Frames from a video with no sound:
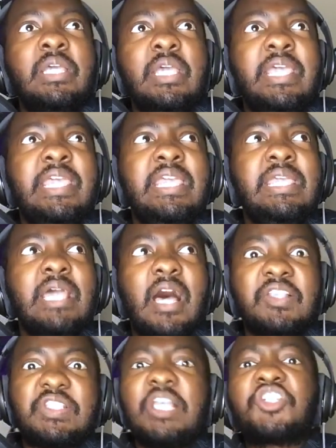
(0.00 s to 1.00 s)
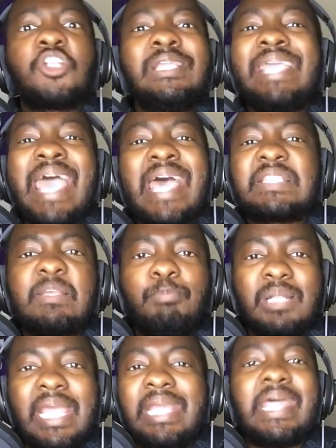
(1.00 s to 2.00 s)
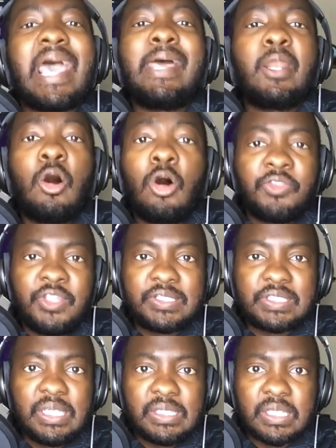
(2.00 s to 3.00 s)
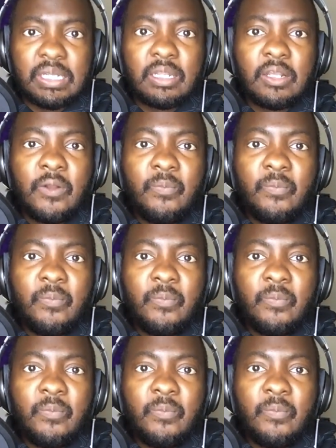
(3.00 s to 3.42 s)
He essentially hasn't played at all this season.